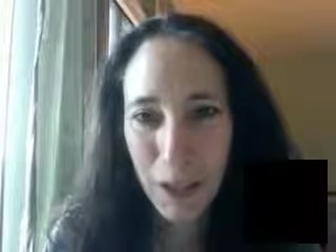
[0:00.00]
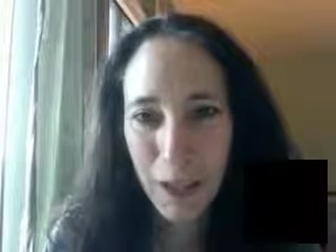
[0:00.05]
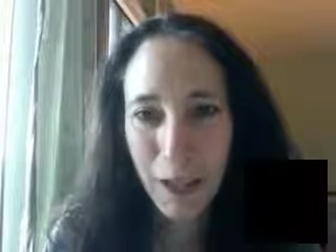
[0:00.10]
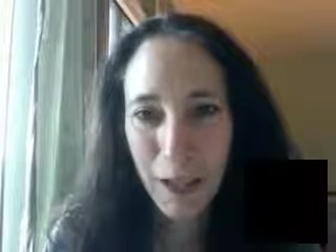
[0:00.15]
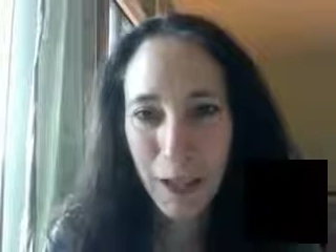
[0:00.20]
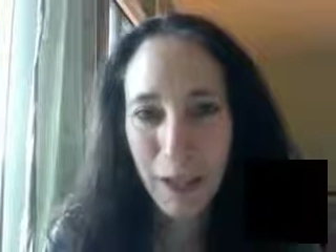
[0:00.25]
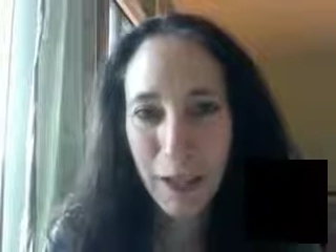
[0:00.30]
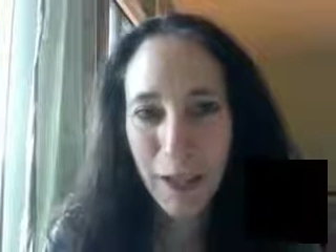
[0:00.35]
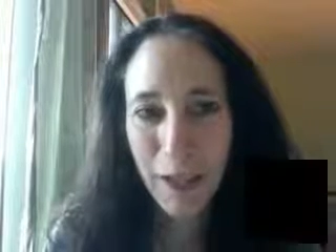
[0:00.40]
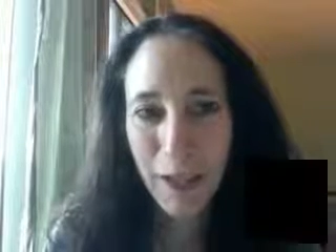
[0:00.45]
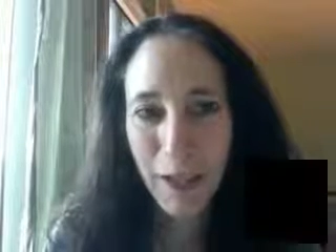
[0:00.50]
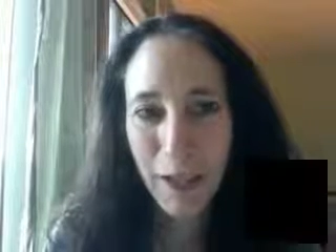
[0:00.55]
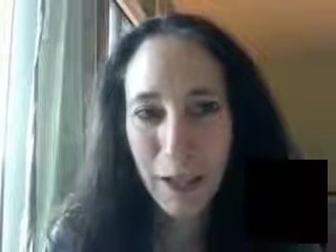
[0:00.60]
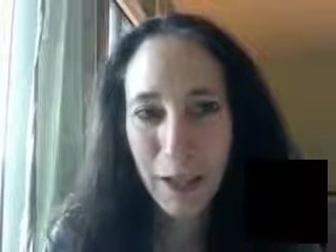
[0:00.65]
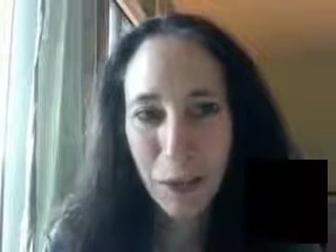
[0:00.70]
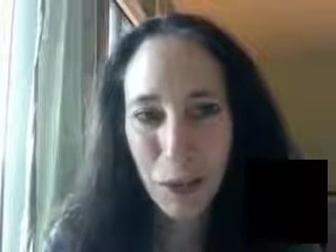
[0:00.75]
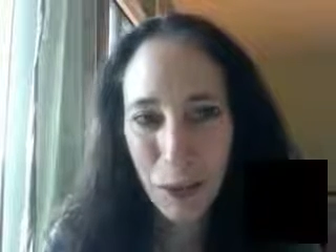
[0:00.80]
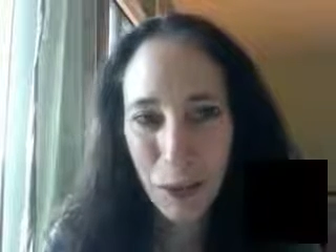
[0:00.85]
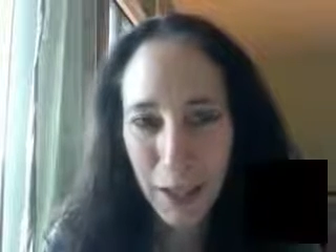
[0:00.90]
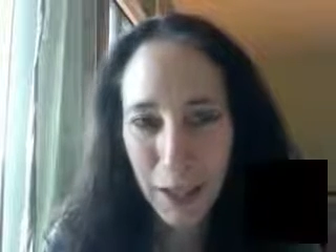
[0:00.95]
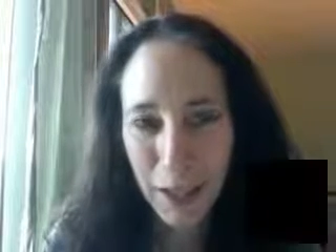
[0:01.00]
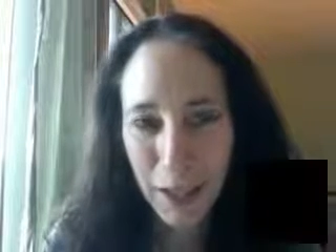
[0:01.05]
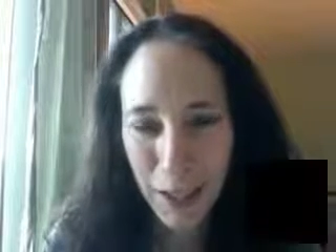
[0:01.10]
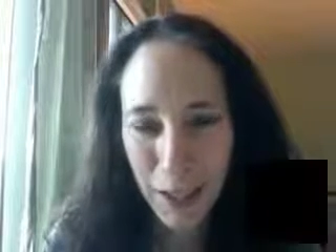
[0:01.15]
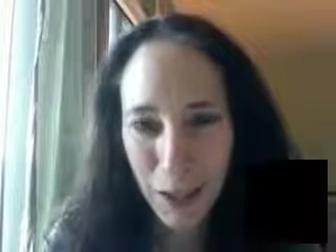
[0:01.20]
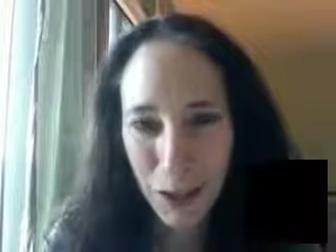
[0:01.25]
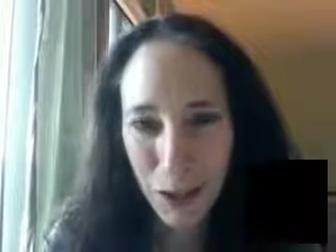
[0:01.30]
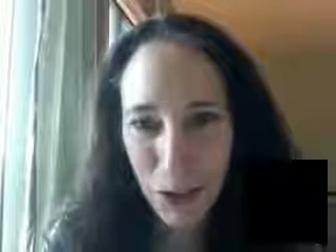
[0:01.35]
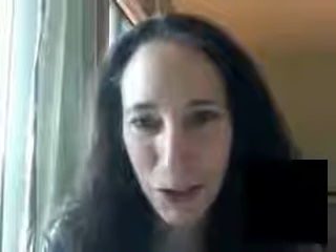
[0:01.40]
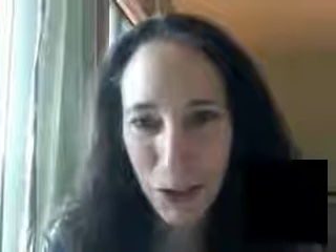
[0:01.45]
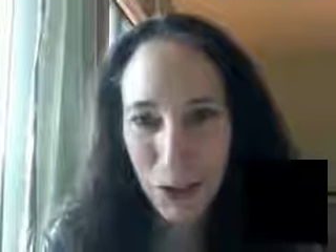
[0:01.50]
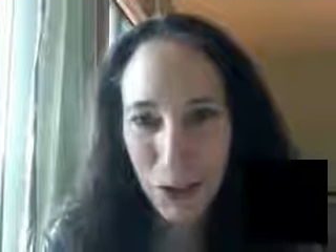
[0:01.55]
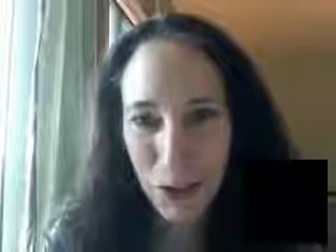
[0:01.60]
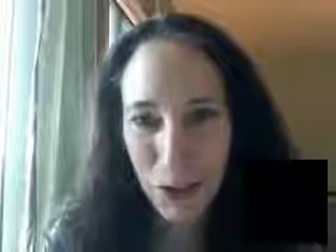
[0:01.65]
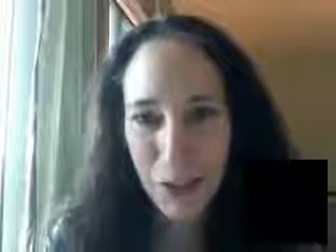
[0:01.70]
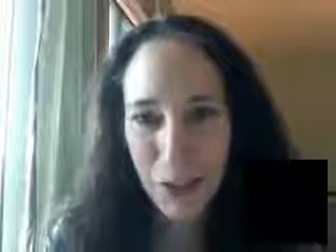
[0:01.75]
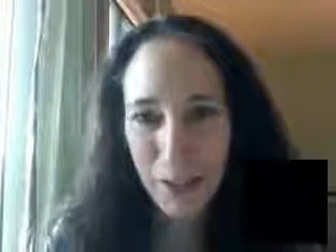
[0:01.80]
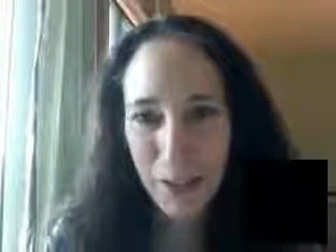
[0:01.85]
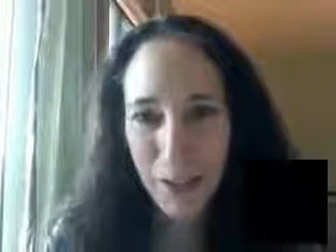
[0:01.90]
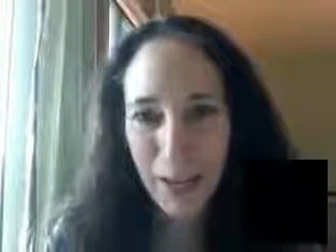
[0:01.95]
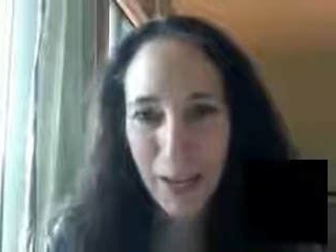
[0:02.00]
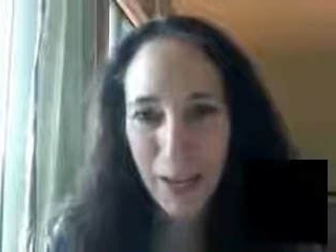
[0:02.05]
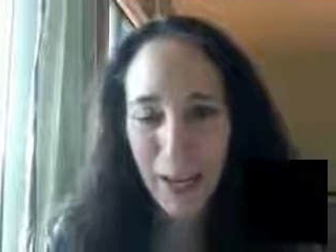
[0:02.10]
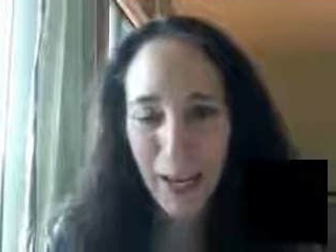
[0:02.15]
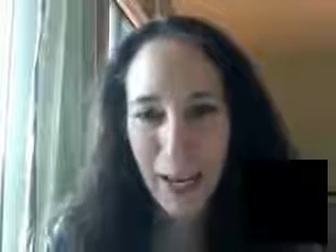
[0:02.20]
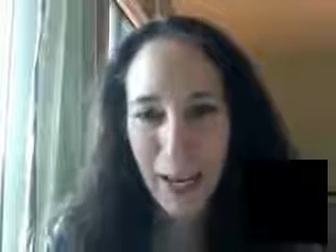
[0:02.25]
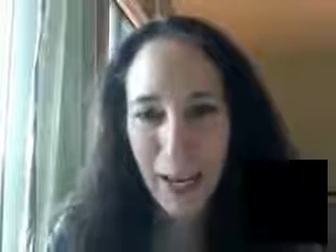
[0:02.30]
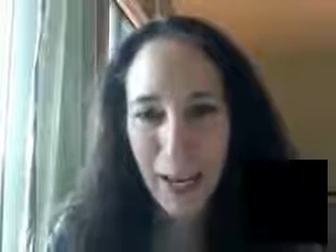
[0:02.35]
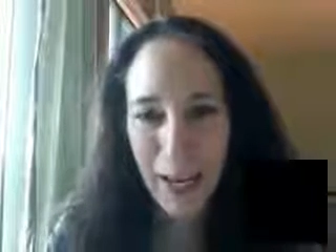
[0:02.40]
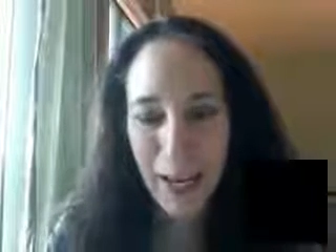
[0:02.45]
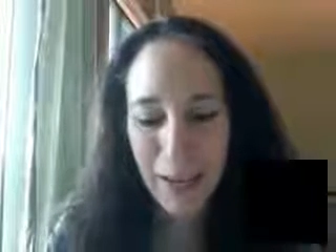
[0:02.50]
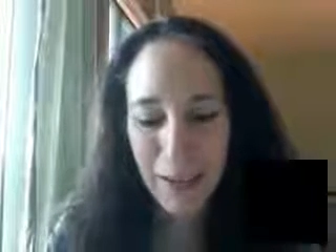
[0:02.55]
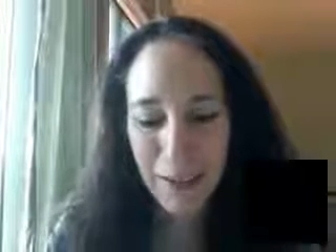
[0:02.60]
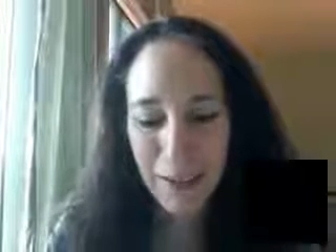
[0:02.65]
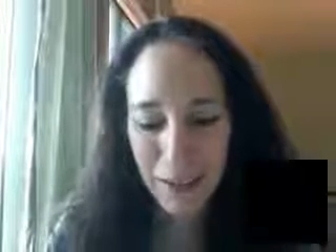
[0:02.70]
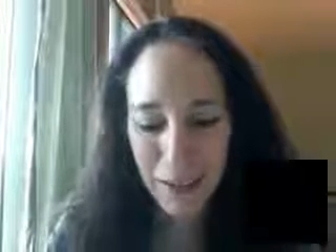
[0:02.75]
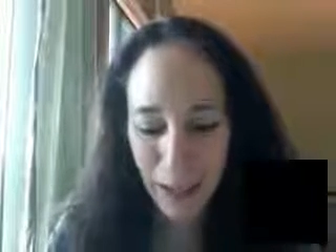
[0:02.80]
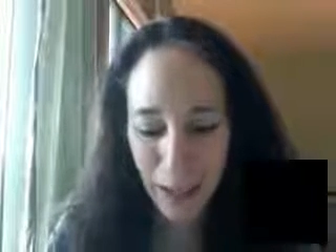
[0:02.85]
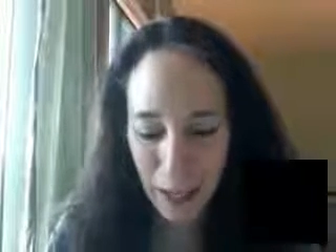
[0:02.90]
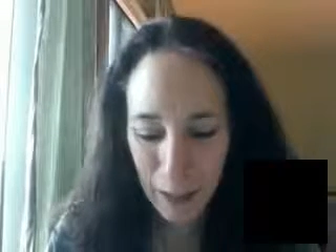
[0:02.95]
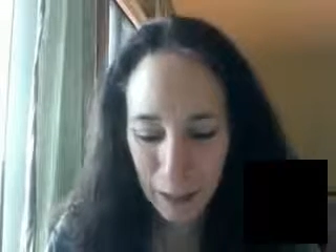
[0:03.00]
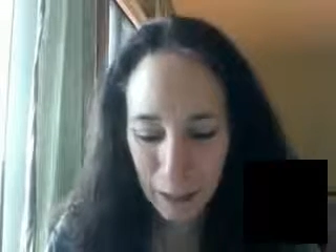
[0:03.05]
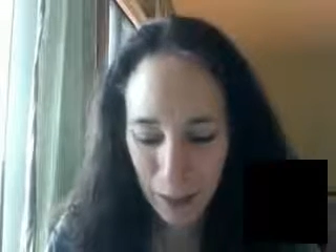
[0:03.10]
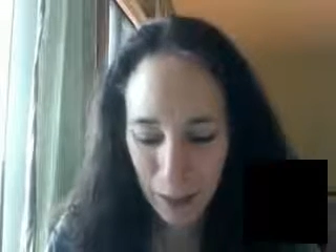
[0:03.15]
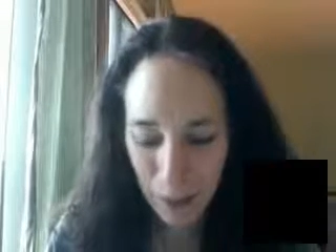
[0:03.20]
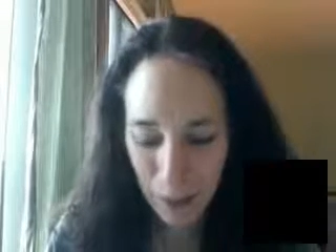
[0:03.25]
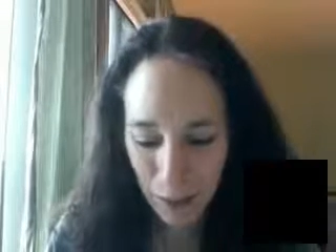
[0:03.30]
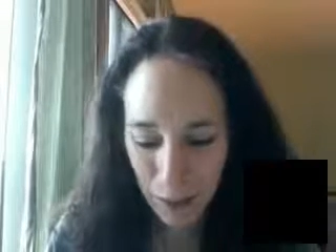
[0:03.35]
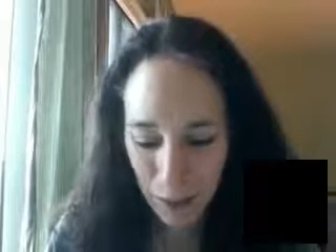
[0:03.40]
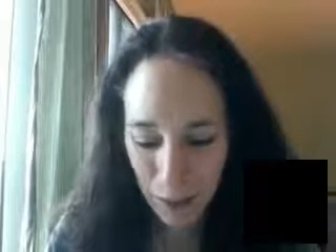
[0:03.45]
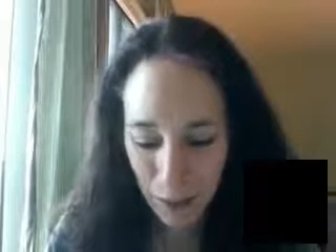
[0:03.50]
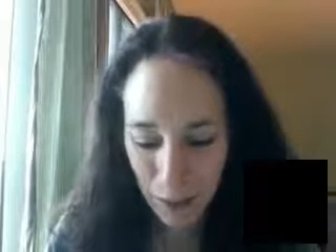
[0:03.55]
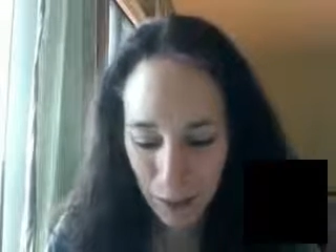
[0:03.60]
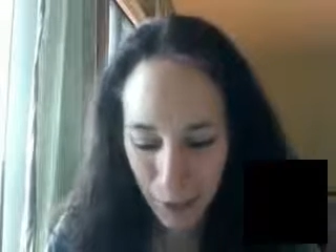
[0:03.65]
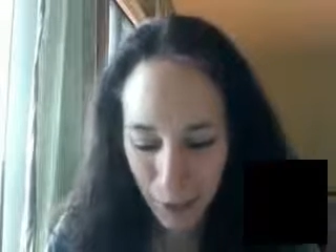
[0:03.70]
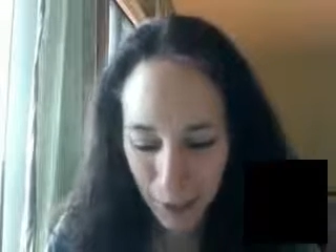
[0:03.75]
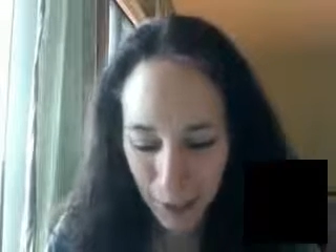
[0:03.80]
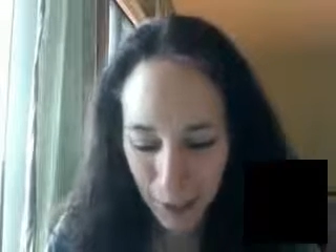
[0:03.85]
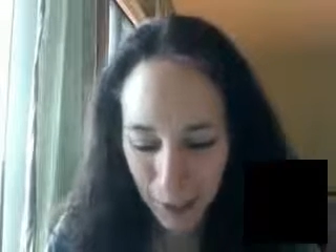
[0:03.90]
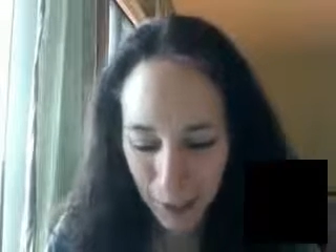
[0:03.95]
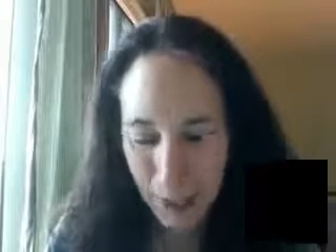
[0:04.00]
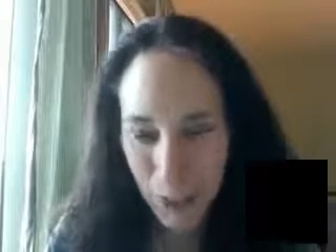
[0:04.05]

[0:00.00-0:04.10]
I train teachers, and I also